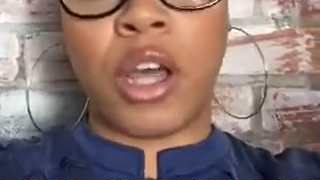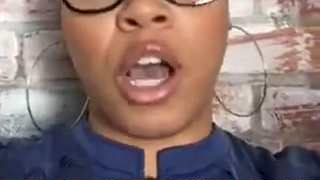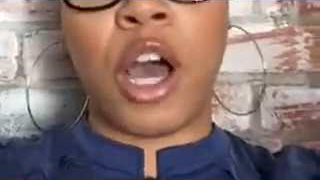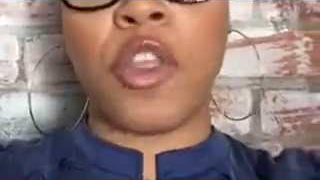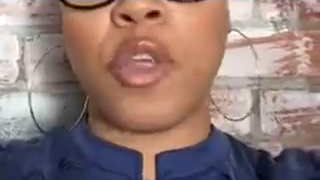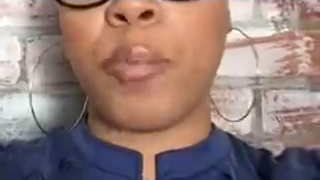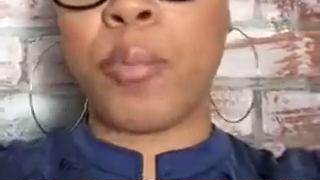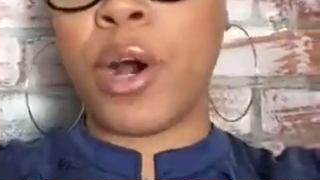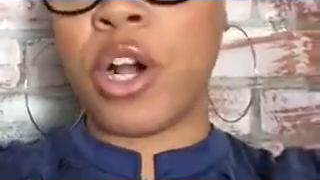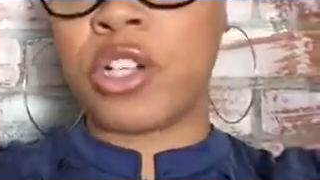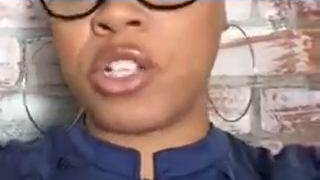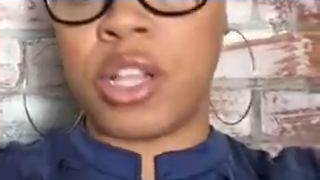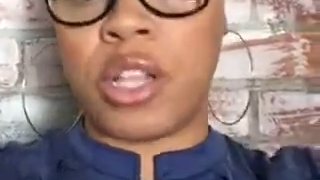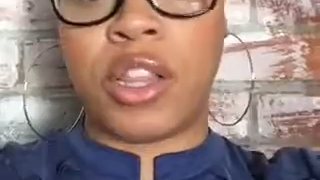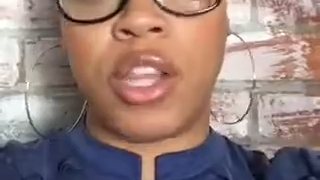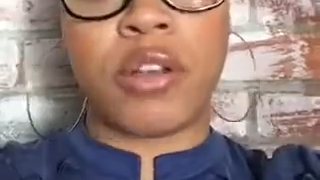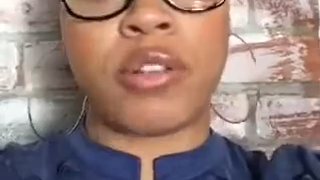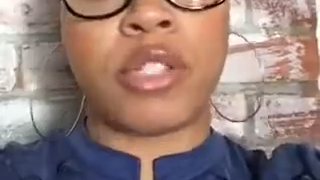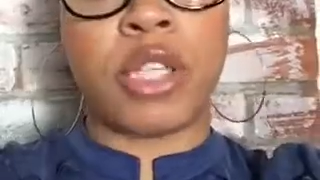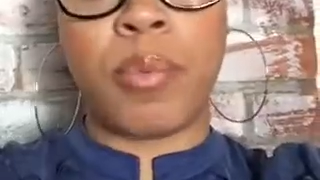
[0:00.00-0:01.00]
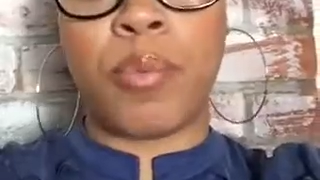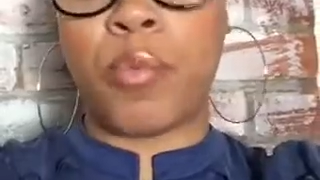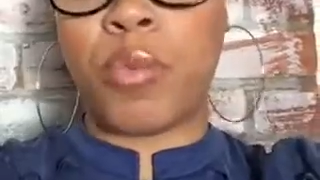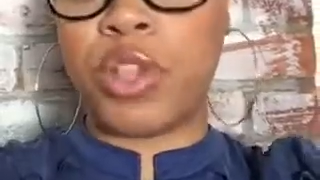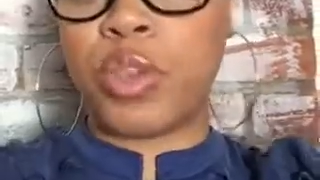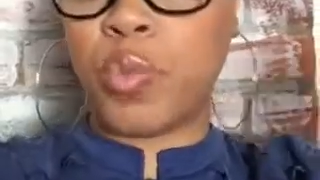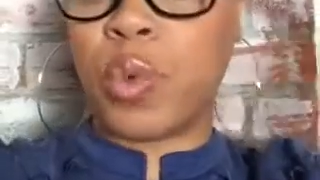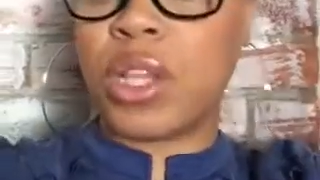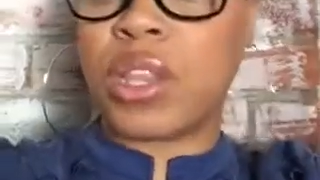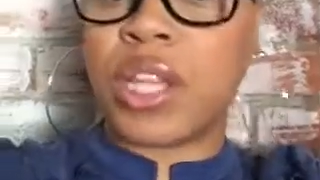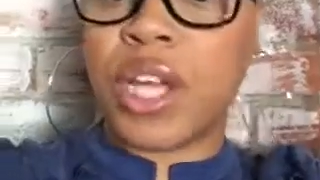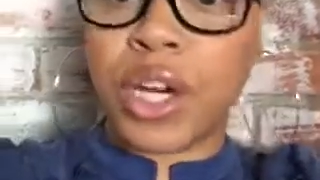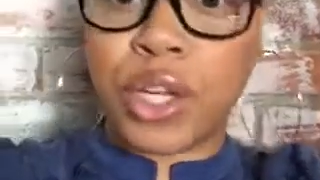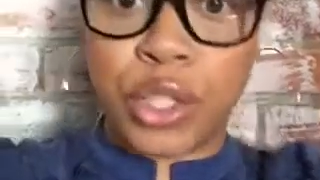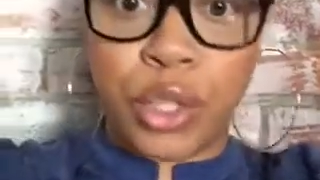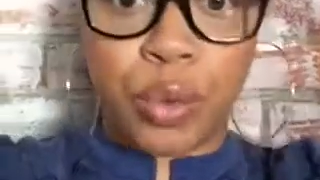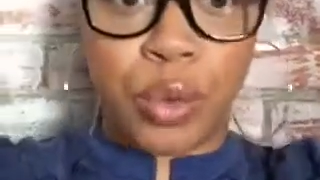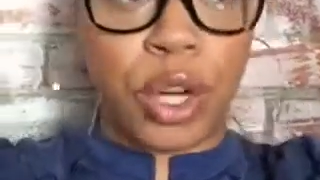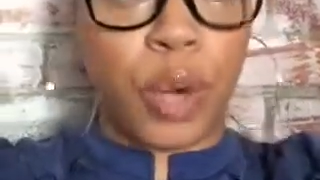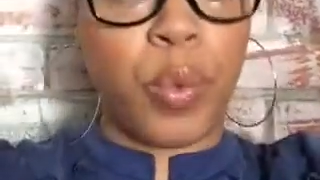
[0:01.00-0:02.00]
other person that they're sleeping with, what they're
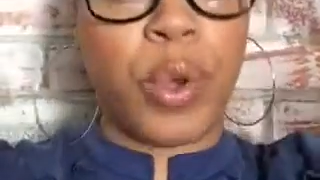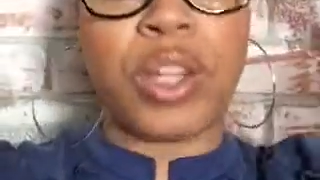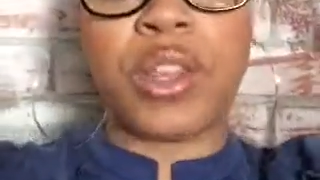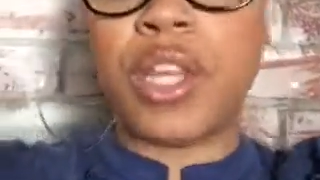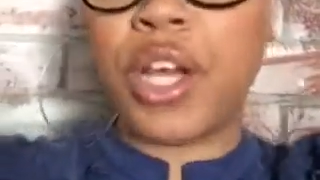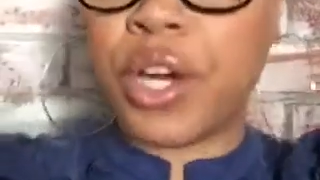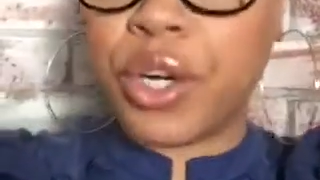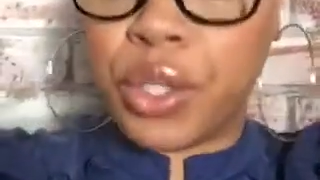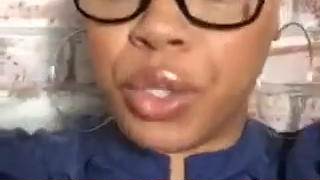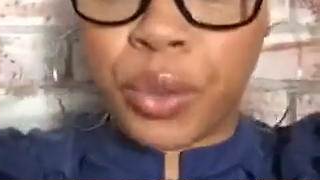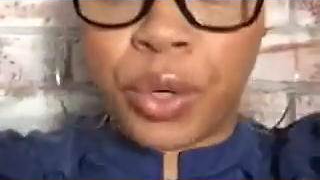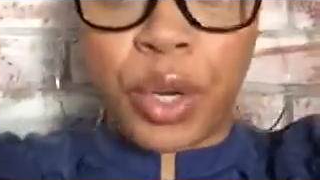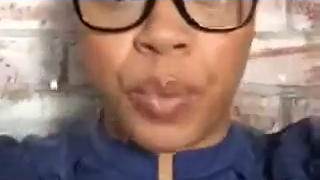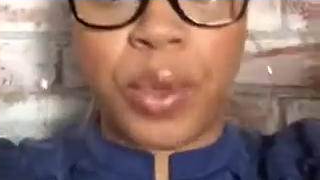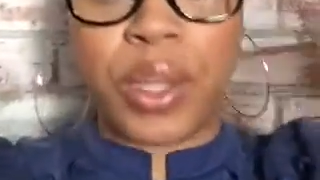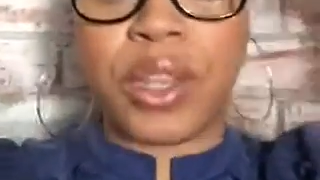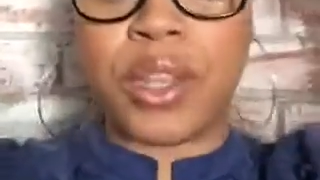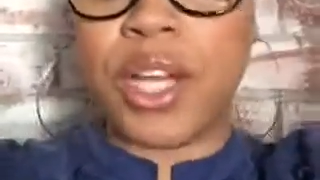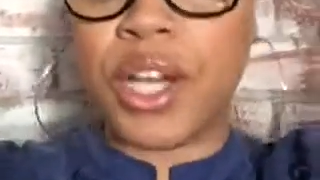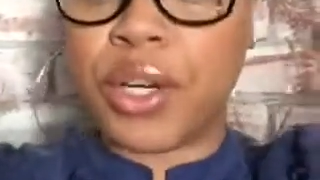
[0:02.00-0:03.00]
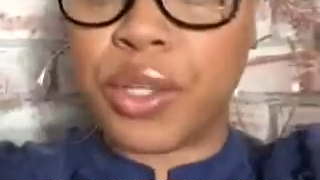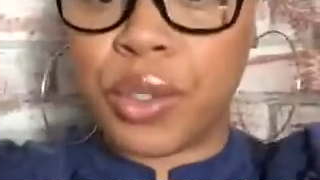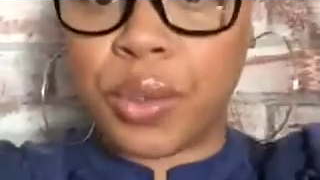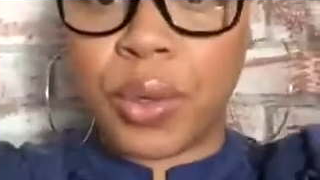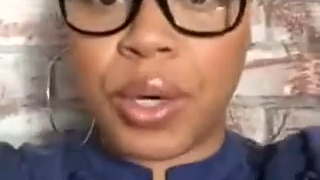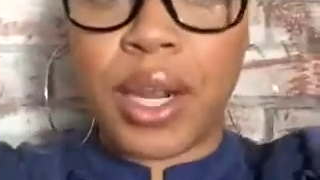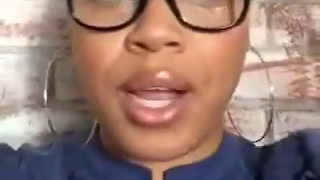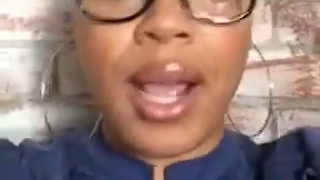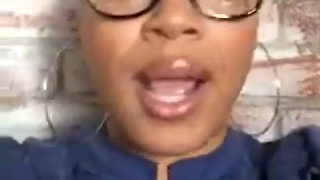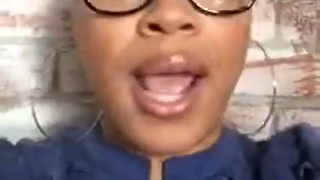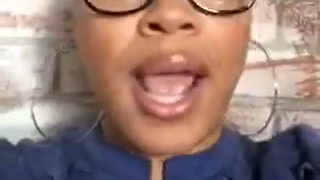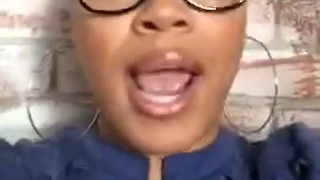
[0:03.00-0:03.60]
doing and what they're doing and what they're doing.